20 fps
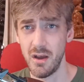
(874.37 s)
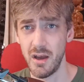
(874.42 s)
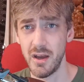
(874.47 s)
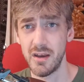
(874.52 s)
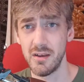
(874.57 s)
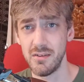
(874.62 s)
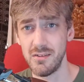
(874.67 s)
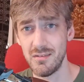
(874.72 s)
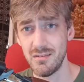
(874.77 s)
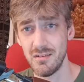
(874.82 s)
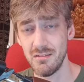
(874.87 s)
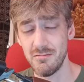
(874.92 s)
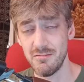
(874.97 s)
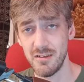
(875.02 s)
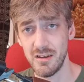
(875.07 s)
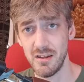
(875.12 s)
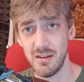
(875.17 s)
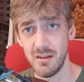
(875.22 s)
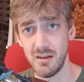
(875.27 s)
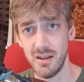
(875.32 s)
I can still
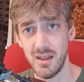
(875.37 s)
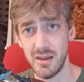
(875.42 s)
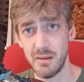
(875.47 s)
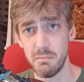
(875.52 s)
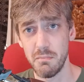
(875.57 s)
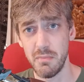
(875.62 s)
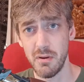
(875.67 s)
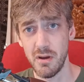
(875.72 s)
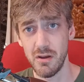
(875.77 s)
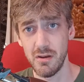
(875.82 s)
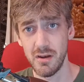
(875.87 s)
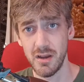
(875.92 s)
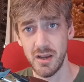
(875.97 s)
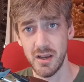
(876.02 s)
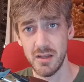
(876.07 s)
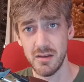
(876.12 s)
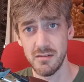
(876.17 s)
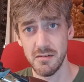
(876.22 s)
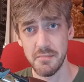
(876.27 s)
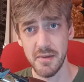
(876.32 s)
feel it, like,
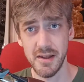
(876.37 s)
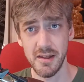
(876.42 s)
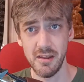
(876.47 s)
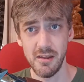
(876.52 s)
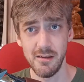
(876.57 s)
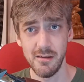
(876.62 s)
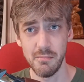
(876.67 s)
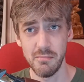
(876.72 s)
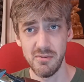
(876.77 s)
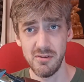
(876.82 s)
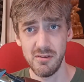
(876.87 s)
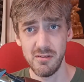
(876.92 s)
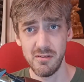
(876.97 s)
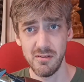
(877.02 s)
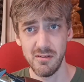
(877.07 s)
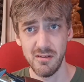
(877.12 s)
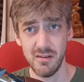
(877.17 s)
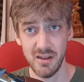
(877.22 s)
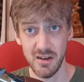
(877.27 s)
burning into my lips.